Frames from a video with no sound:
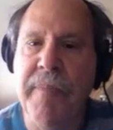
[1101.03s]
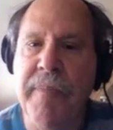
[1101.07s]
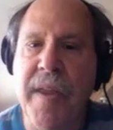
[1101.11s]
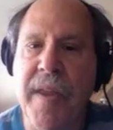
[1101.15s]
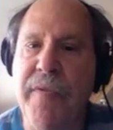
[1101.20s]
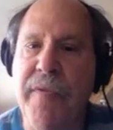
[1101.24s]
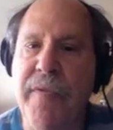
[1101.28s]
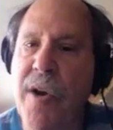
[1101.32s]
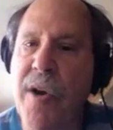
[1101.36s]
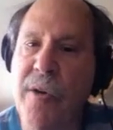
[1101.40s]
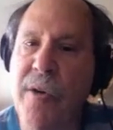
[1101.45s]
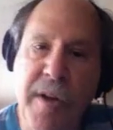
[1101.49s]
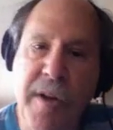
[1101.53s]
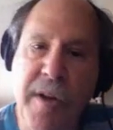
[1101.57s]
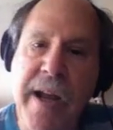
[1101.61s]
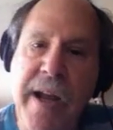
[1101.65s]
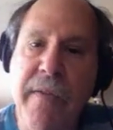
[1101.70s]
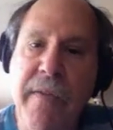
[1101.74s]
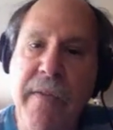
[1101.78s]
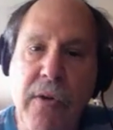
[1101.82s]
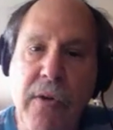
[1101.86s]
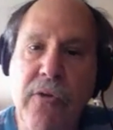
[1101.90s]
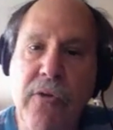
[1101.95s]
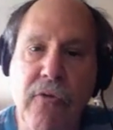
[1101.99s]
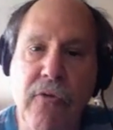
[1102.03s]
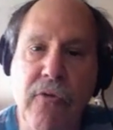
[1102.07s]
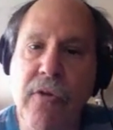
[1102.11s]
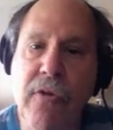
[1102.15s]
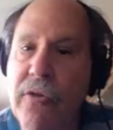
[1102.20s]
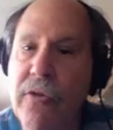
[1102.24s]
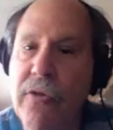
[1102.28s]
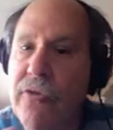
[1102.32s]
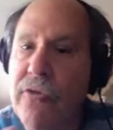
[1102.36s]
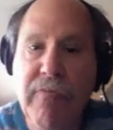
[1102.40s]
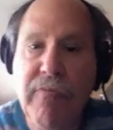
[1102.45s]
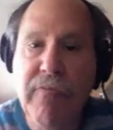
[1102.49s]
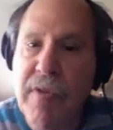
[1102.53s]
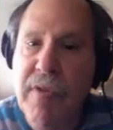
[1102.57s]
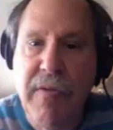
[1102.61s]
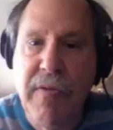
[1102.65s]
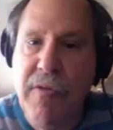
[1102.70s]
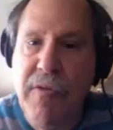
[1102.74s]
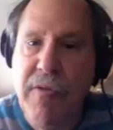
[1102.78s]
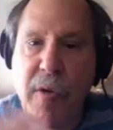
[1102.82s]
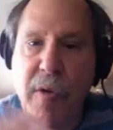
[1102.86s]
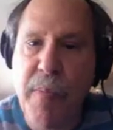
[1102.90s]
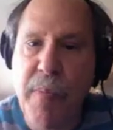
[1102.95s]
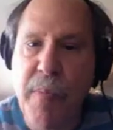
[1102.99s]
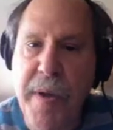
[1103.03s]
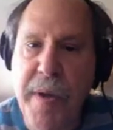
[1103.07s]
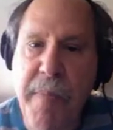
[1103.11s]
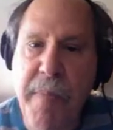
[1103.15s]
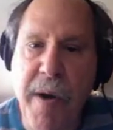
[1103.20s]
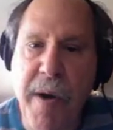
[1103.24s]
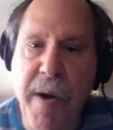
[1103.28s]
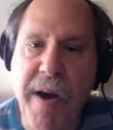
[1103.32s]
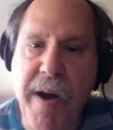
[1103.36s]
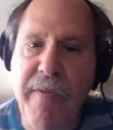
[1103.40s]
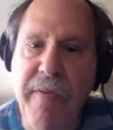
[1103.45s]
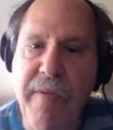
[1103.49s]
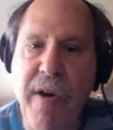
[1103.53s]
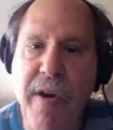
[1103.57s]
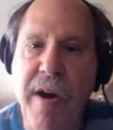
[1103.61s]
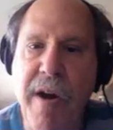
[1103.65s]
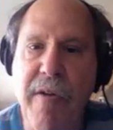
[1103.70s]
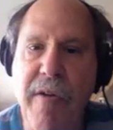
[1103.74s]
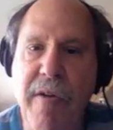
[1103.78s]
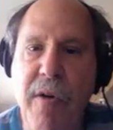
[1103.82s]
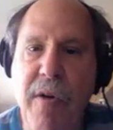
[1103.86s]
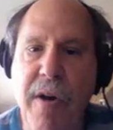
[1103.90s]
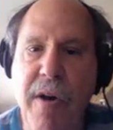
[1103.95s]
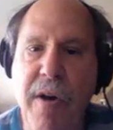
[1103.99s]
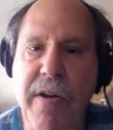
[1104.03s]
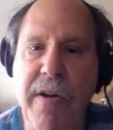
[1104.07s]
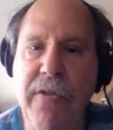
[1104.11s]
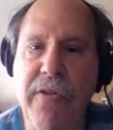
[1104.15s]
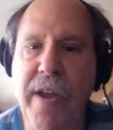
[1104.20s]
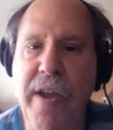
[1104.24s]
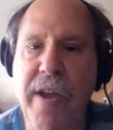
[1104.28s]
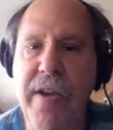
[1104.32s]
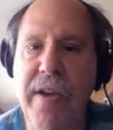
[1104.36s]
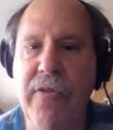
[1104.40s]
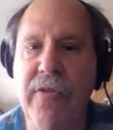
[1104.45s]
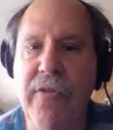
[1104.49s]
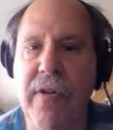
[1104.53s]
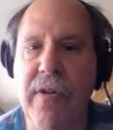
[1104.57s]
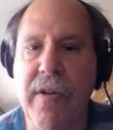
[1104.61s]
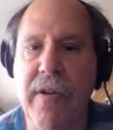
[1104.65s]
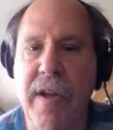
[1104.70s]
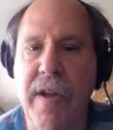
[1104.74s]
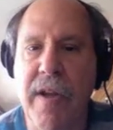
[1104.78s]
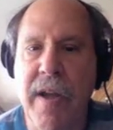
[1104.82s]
If you don't like those rules, don't be part of our organization.